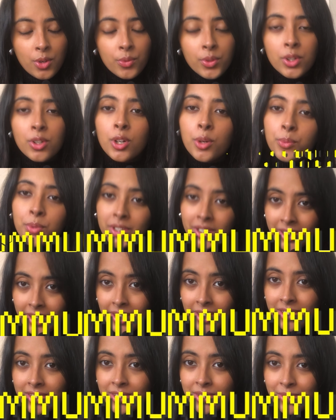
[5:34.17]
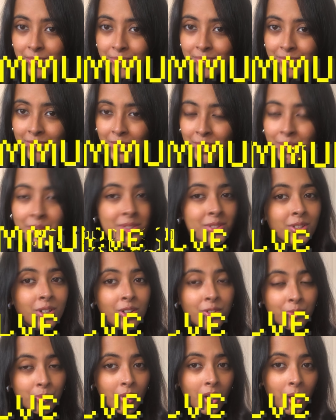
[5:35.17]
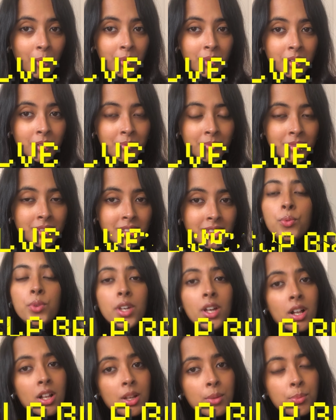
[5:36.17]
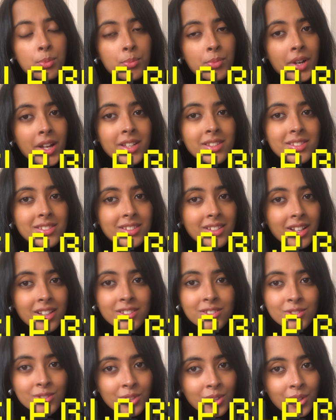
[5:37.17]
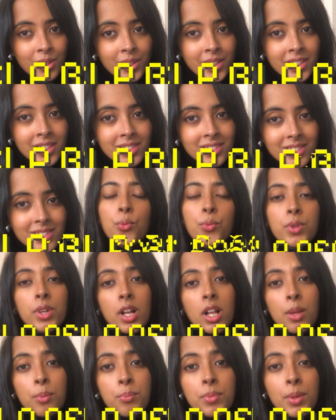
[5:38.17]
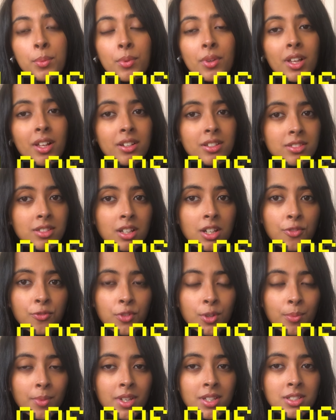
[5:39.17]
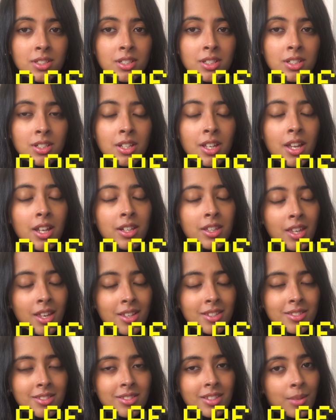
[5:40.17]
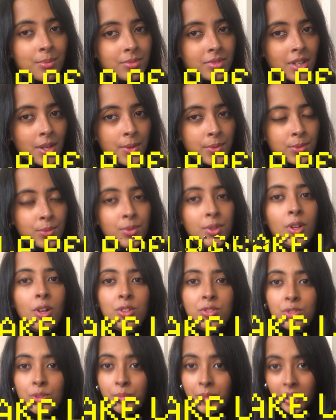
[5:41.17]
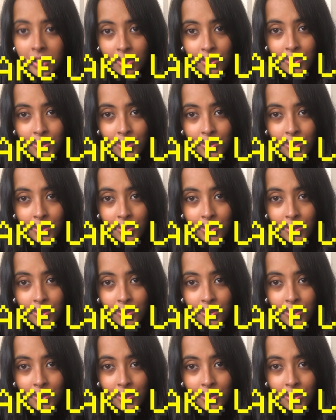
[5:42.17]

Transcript: We communicate. We solve problems, we help brands tell stories, we help people understand information, and yes, sometimes we also make